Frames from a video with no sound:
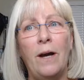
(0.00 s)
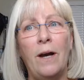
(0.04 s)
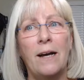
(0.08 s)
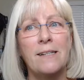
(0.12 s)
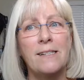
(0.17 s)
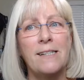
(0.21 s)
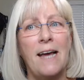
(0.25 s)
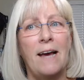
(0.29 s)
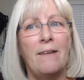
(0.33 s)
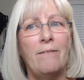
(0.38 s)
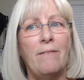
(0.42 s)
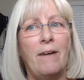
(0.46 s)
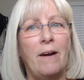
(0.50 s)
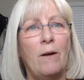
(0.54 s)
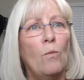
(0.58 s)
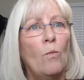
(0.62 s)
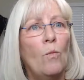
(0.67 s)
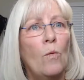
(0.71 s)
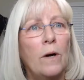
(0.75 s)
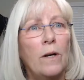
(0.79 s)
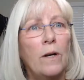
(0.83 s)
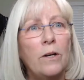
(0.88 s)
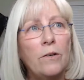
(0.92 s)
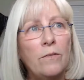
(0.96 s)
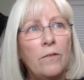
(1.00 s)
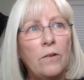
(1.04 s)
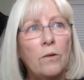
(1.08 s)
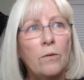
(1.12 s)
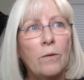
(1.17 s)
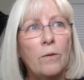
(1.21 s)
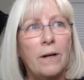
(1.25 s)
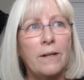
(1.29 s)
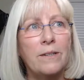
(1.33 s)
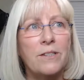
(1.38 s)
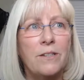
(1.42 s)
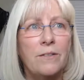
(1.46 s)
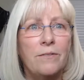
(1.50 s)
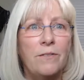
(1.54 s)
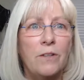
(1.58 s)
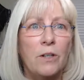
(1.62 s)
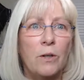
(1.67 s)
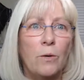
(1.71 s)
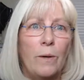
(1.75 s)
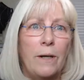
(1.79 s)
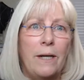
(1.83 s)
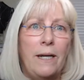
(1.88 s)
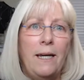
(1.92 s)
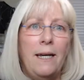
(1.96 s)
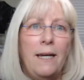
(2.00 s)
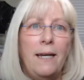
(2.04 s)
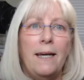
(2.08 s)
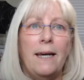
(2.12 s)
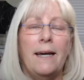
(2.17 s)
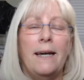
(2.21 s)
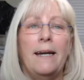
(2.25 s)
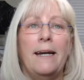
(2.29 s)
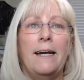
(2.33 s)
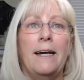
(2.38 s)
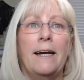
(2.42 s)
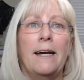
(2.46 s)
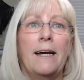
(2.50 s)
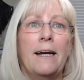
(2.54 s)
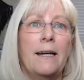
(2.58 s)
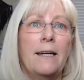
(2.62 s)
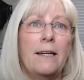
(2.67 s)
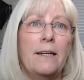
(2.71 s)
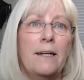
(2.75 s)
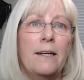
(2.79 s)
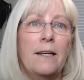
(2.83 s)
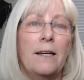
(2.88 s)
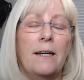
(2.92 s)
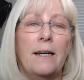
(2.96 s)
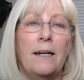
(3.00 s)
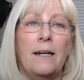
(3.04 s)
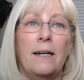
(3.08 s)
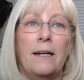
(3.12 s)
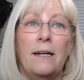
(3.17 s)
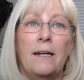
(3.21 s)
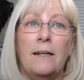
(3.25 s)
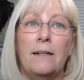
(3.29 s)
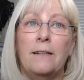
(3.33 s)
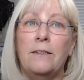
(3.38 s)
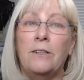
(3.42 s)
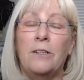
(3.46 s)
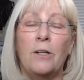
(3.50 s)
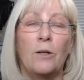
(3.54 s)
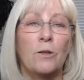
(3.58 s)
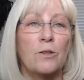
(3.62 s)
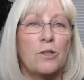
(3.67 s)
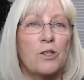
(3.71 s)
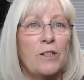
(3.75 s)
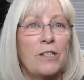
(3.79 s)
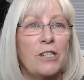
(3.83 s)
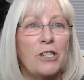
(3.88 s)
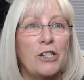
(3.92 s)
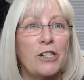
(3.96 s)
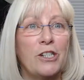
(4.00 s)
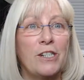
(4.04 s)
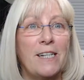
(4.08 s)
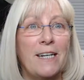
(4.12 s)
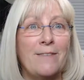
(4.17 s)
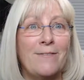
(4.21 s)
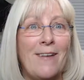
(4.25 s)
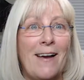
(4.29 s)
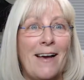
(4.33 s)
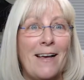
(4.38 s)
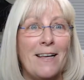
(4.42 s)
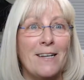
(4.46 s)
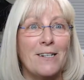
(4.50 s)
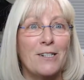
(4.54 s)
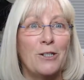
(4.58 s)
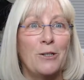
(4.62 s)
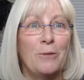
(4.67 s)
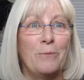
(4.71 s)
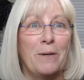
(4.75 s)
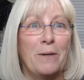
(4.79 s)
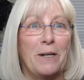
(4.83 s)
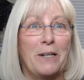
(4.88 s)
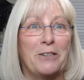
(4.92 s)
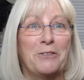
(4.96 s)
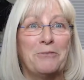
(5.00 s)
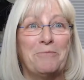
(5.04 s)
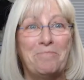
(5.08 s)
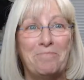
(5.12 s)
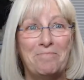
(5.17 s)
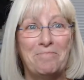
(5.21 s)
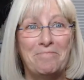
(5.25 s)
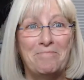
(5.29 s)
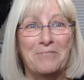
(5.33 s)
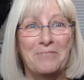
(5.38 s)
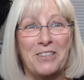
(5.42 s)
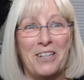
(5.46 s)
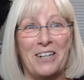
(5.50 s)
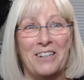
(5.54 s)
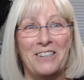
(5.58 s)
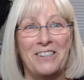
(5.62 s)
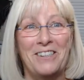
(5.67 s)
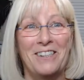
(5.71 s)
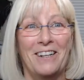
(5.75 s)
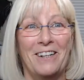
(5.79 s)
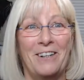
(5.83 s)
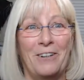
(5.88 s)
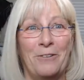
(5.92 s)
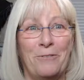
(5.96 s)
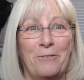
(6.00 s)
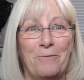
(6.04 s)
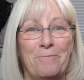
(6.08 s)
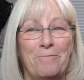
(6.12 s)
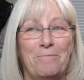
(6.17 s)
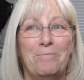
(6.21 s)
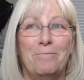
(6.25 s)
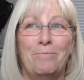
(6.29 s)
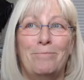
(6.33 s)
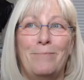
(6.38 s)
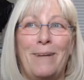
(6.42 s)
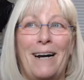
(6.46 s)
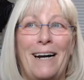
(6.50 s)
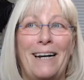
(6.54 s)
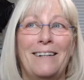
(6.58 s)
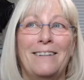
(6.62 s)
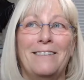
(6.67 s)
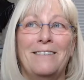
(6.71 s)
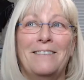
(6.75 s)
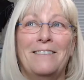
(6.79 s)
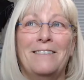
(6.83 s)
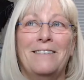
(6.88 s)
guys have a wonderful rest of your week and don't stress yourself out too much. We'll talk to you later. Bye.